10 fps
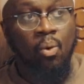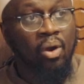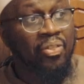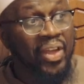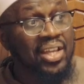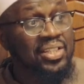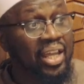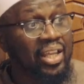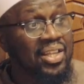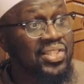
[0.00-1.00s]
And one of the things
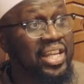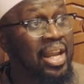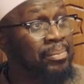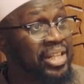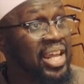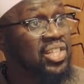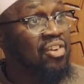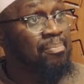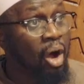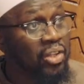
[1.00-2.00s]
that he's saying, that the nature
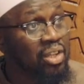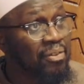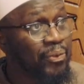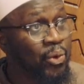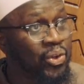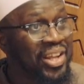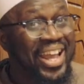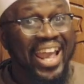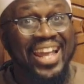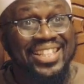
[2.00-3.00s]
of modern food,
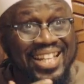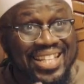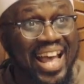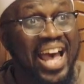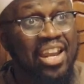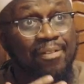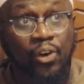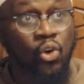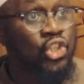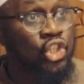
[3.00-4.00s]
it's designed
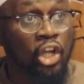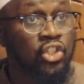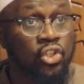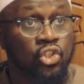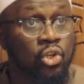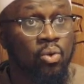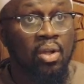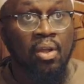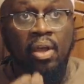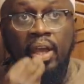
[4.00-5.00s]
for us not to chew.
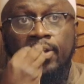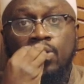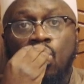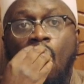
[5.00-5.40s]
It just